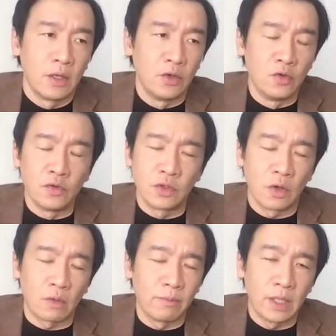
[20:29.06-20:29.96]
use to
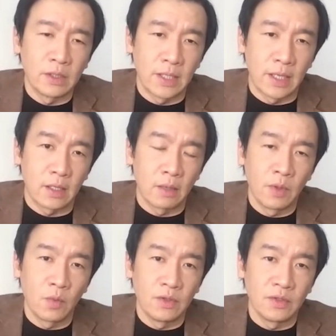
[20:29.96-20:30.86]
augment that. I
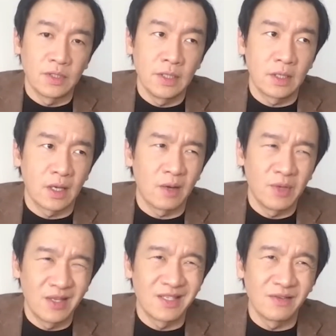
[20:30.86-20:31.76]
mean, when you see that, I
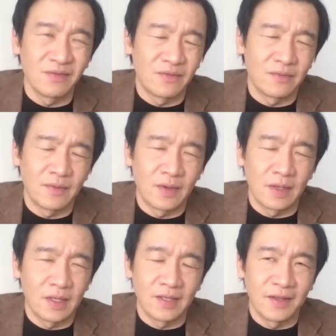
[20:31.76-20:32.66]
mean,
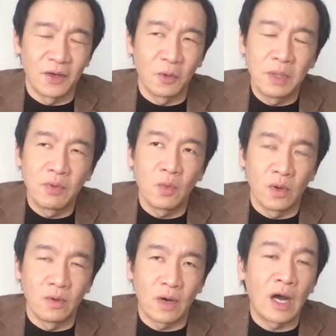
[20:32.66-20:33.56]
uh, you know, people
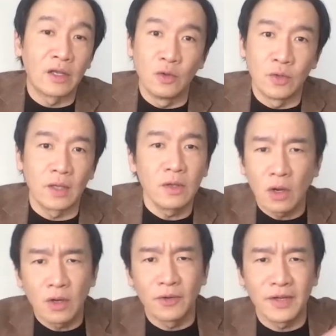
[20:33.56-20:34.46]
will argue that
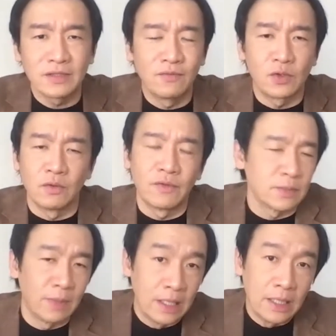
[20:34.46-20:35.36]
no, no, that's visual
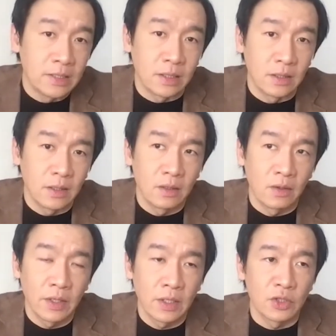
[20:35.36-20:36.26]
effects, but it isn't. You
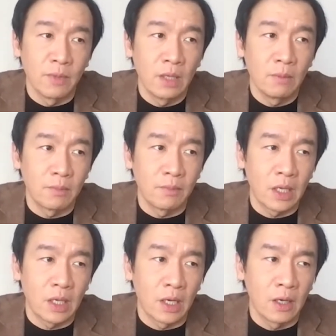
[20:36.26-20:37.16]
know, I think Germain
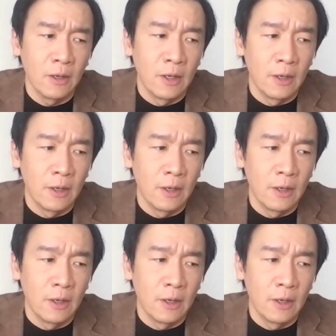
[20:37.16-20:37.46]
McMicking